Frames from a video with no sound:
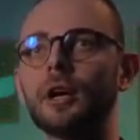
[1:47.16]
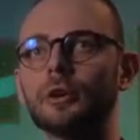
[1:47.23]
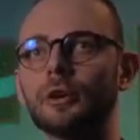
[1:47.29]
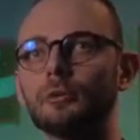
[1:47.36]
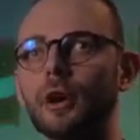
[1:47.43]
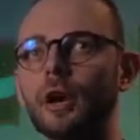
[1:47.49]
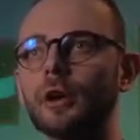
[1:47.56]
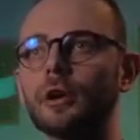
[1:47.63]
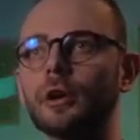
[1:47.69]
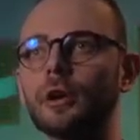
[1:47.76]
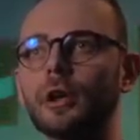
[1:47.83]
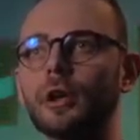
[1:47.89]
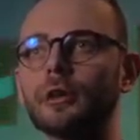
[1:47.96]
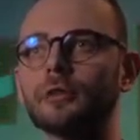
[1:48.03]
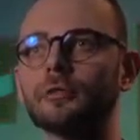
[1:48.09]
require a
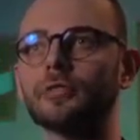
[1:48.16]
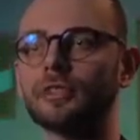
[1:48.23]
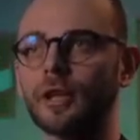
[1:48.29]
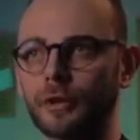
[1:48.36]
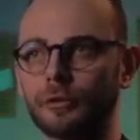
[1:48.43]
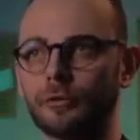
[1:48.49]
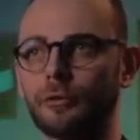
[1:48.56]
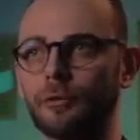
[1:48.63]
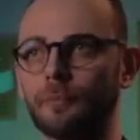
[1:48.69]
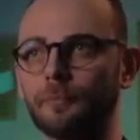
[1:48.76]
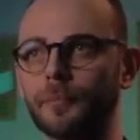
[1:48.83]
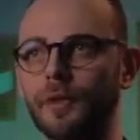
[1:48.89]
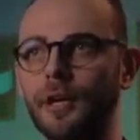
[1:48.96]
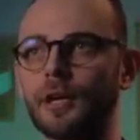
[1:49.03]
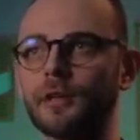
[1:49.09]
lot of styrofoam,
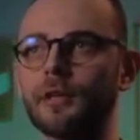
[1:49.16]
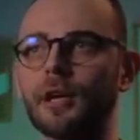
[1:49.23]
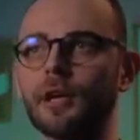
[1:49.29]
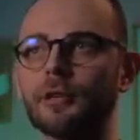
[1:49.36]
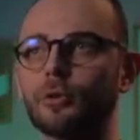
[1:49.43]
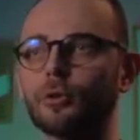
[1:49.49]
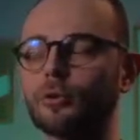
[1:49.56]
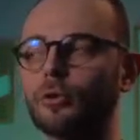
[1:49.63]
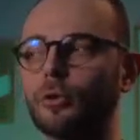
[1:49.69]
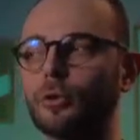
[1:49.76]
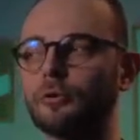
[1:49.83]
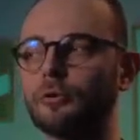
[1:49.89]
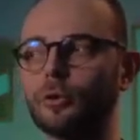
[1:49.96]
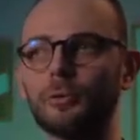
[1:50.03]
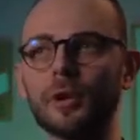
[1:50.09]
and they're used
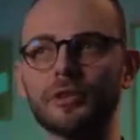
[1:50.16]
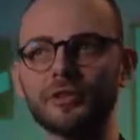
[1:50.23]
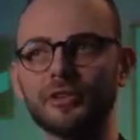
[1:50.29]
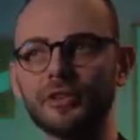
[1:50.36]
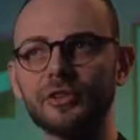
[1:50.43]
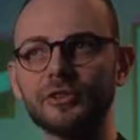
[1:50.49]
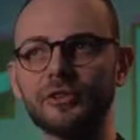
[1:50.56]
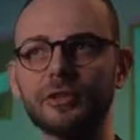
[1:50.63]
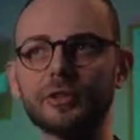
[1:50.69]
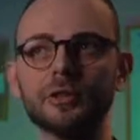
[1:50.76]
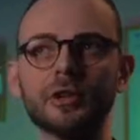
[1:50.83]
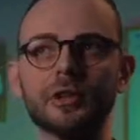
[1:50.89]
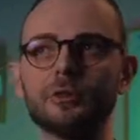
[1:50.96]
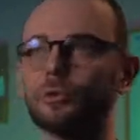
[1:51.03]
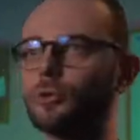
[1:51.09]
only for one season,
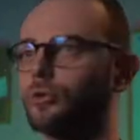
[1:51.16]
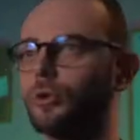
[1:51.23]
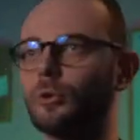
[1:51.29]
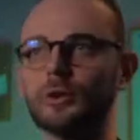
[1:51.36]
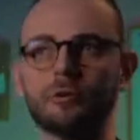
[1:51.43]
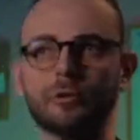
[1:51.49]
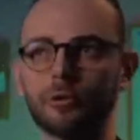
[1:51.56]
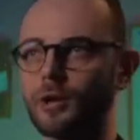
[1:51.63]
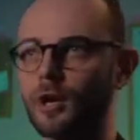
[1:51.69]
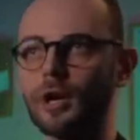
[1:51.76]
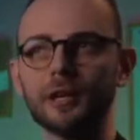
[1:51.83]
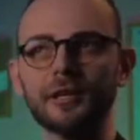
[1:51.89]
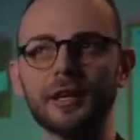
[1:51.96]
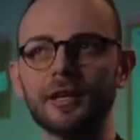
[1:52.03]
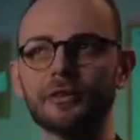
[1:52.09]
they're used only for
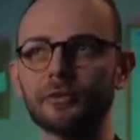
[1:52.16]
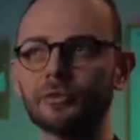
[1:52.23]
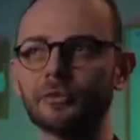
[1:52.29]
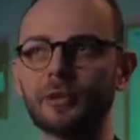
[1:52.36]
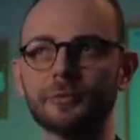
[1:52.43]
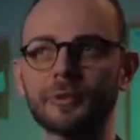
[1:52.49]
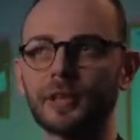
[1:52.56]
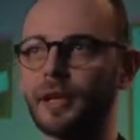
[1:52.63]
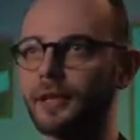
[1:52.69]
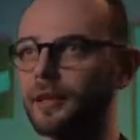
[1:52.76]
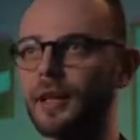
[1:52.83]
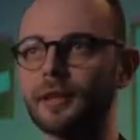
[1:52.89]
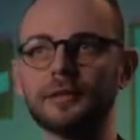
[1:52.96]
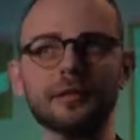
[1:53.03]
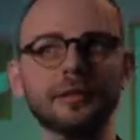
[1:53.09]
holidays or something like
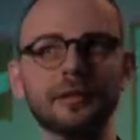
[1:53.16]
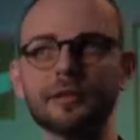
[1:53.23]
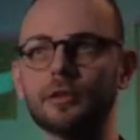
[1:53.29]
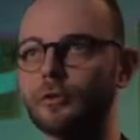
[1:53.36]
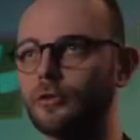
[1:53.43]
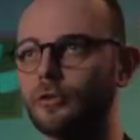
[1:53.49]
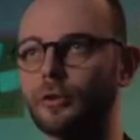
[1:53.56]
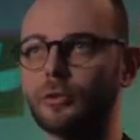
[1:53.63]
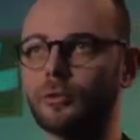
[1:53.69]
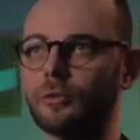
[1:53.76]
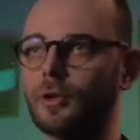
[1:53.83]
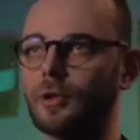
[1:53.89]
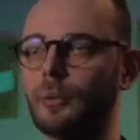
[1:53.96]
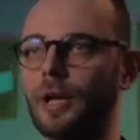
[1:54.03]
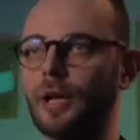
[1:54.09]
that, and then they're
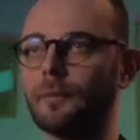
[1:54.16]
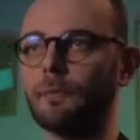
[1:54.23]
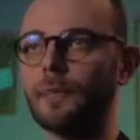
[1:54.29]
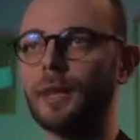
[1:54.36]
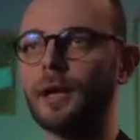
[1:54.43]
thrown away.